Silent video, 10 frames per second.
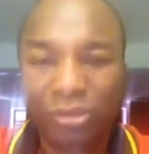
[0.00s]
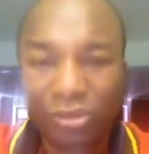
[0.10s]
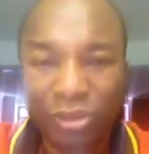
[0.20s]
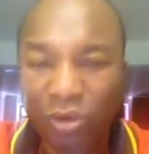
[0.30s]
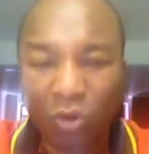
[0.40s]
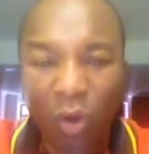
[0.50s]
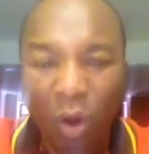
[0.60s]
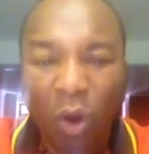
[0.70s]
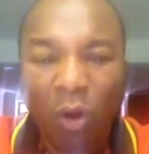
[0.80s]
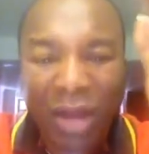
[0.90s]
you know,
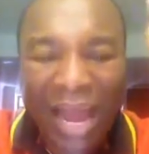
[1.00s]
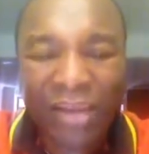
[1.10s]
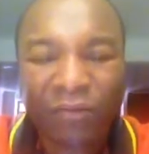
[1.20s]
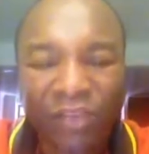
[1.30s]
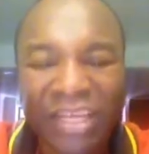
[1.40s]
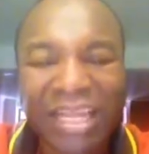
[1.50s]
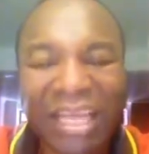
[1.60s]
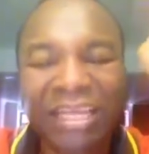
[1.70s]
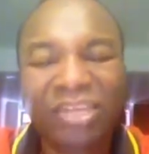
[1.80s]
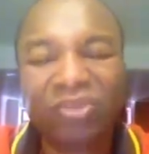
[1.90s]
all kind of things that
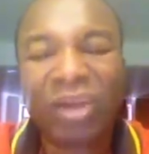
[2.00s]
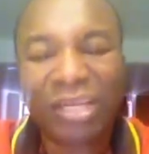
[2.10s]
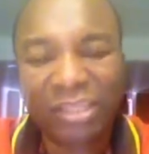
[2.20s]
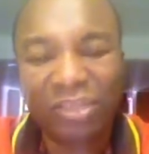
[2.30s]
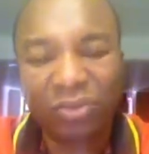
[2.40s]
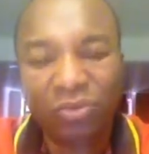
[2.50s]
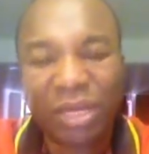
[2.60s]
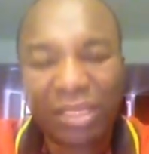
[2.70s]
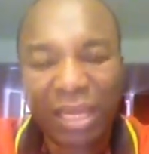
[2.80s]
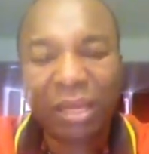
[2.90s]
are distracting you,
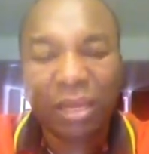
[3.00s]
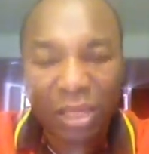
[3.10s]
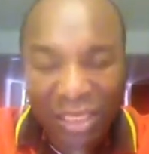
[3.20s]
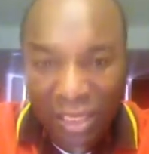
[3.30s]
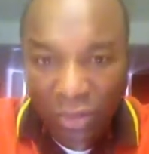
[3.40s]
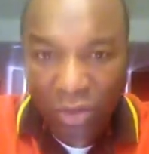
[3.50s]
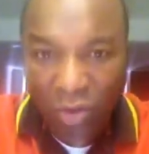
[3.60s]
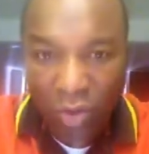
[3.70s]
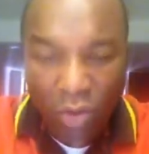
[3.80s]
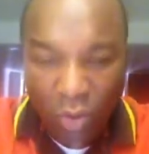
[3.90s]
that are, you
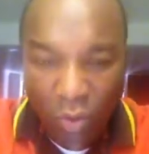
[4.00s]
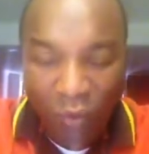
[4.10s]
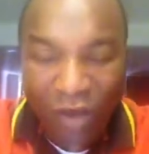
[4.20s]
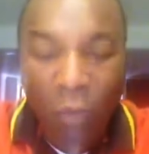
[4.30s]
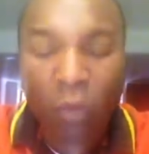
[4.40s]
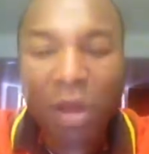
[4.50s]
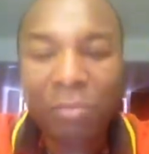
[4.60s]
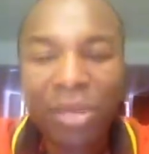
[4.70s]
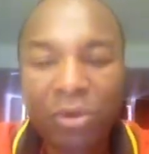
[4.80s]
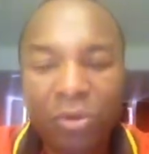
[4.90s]
know,
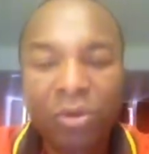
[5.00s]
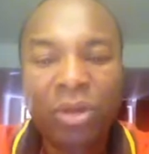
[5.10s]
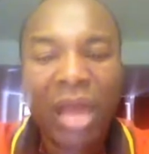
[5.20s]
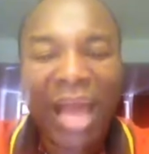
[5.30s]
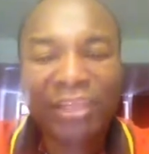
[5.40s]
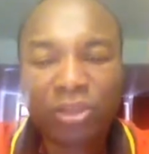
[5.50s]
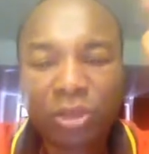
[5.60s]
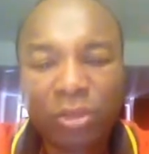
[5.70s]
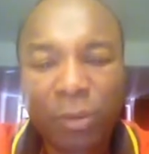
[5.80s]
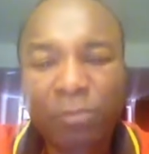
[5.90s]
overwhelming you. And
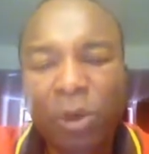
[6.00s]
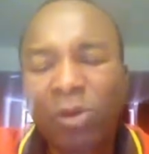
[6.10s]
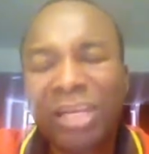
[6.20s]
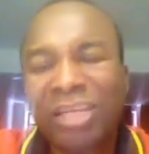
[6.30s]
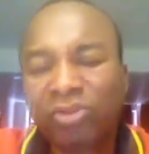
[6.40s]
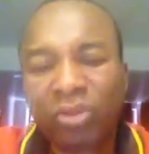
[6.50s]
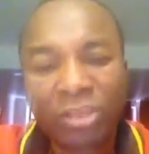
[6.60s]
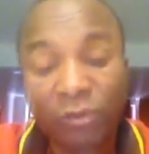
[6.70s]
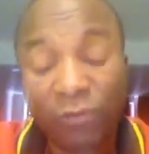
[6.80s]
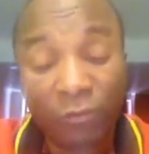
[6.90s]
shut up all the
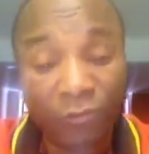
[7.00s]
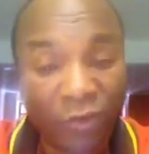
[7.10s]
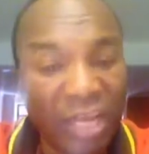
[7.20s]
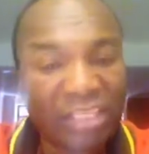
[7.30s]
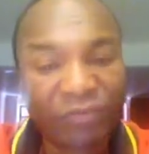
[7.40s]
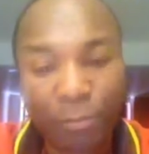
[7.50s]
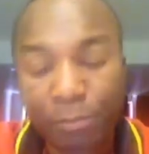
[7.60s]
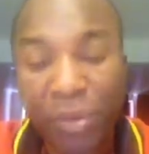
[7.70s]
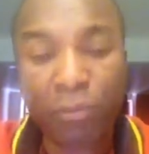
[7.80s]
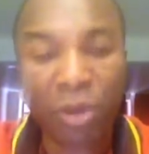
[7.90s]
distraction from friends, from
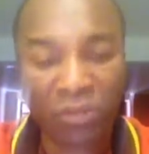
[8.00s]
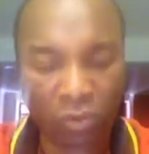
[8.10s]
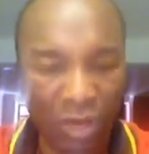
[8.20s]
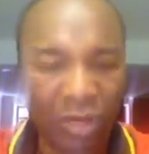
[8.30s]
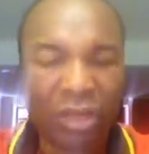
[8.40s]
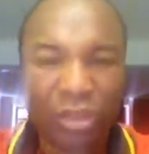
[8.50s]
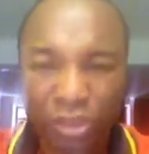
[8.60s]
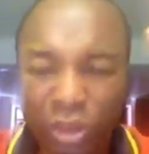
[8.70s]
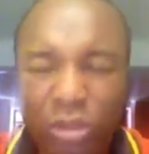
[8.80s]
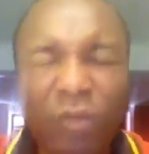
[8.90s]
people as well.
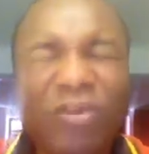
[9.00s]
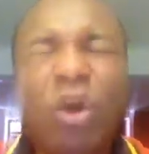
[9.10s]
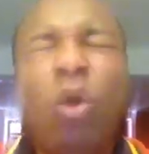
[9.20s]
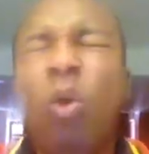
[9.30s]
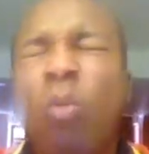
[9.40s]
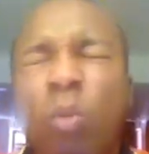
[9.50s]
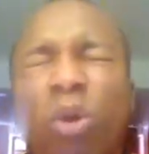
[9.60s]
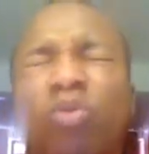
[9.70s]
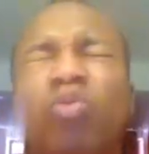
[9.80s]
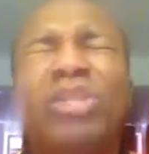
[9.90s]
Shut off the whole
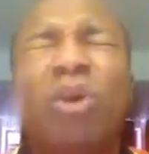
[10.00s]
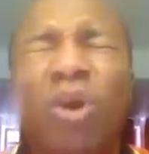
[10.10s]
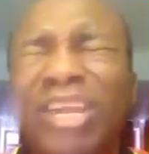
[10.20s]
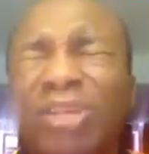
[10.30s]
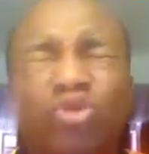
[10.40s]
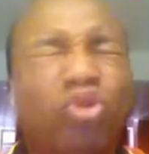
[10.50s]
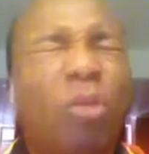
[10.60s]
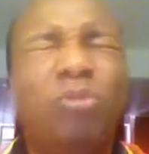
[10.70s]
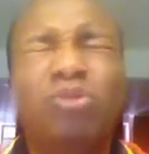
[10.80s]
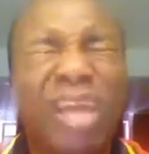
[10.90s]
world with all its
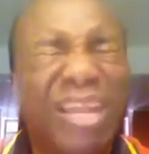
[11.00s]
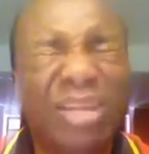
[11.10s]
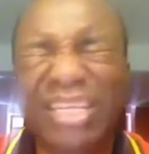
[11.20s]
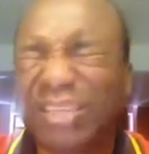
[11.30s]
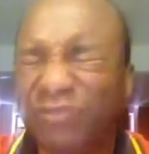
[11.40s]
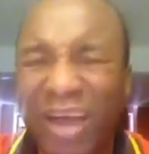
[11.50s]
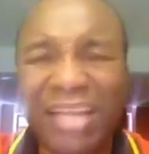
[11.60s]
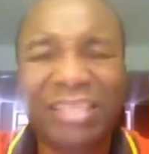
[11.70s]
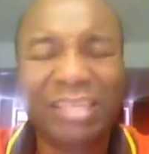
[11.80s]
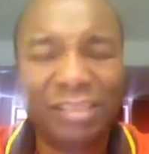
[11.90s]
troubles and its
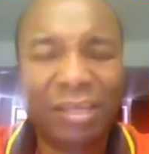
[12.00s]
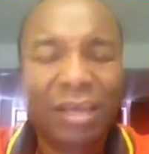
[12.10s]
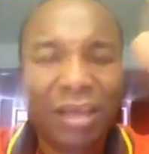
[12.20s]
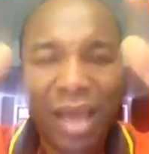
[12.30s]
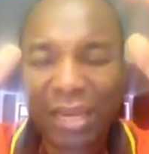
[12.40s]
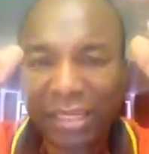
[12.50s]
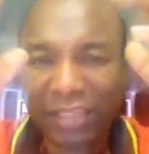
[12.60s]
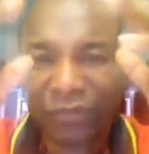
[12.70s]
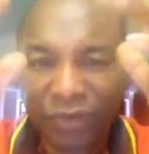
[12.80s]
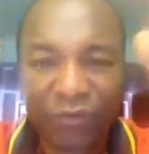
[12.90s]
vanities and
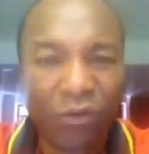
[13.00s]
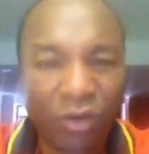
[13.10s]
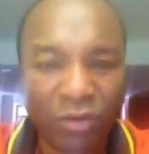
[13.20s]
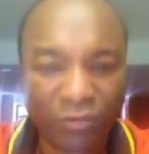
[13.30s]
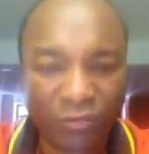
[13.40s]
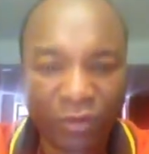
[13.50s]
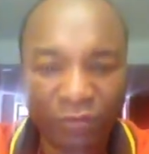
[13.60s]
its frivolousness.